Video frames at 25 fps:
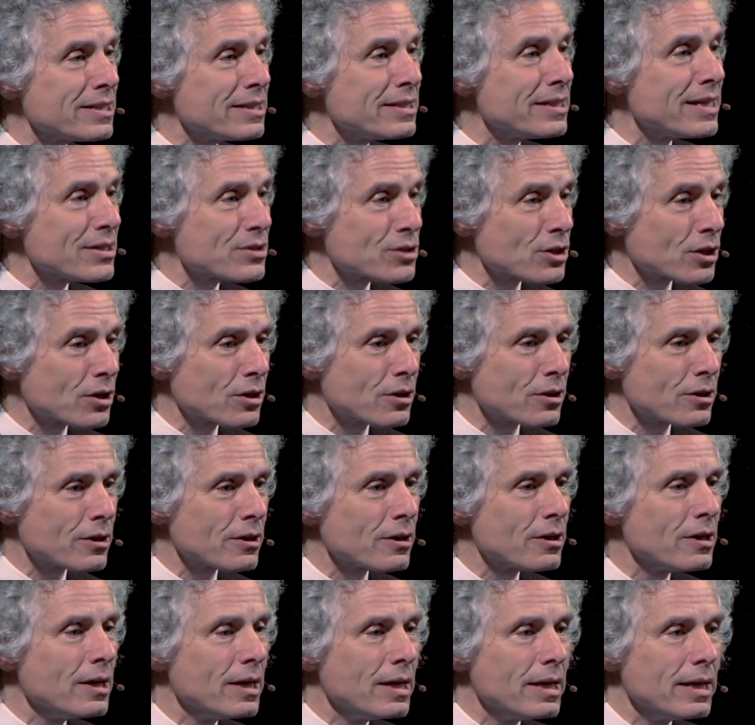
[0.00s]
that does
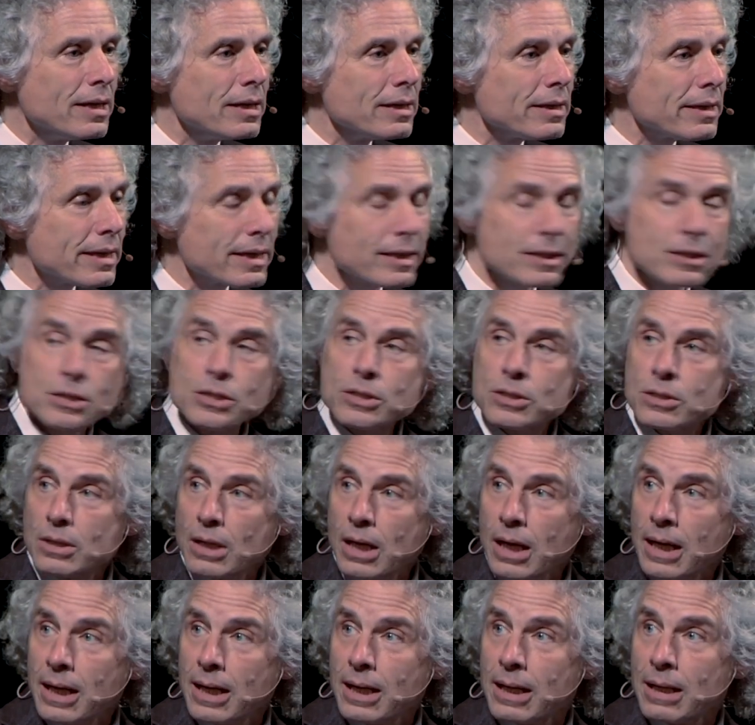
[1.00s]
occur gets
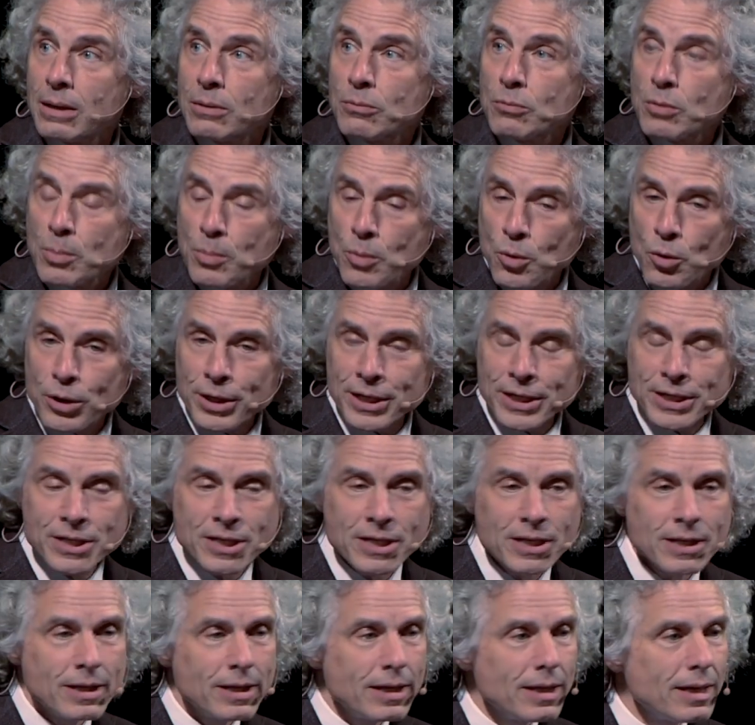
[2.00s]
reported.
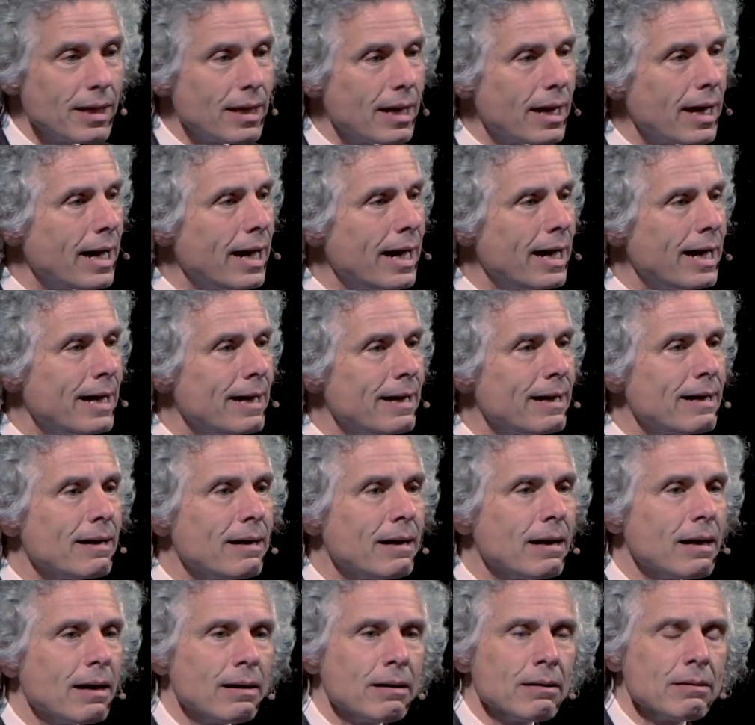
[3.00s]

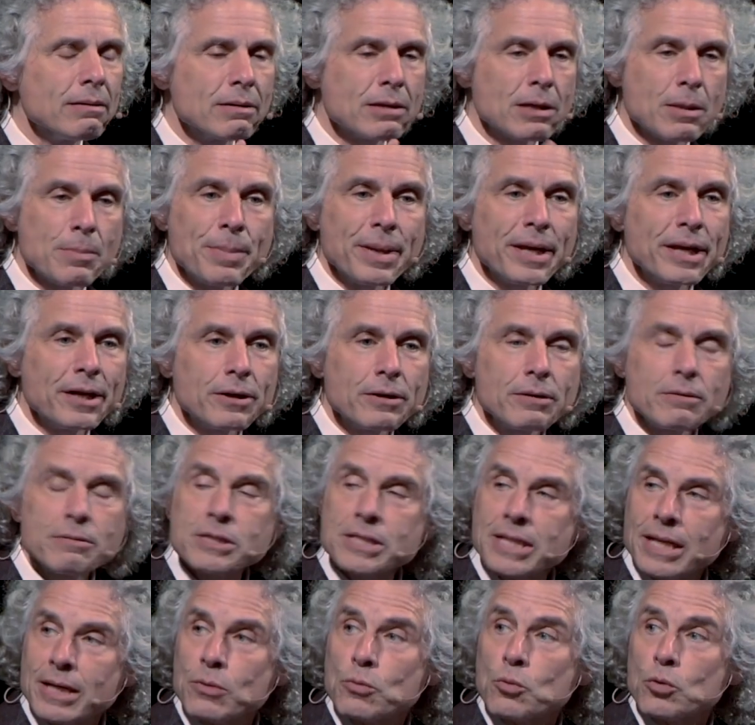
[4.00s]
Compare,
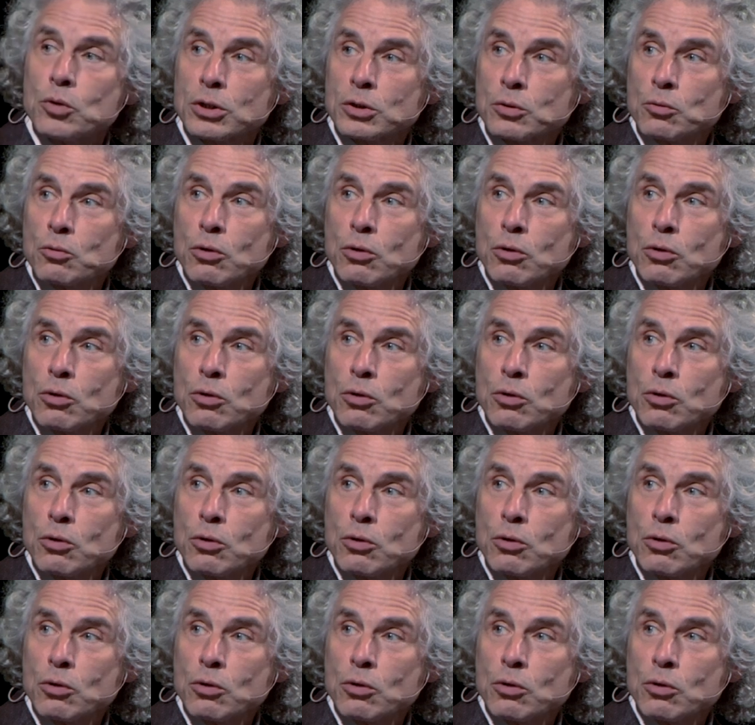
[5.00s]
say, World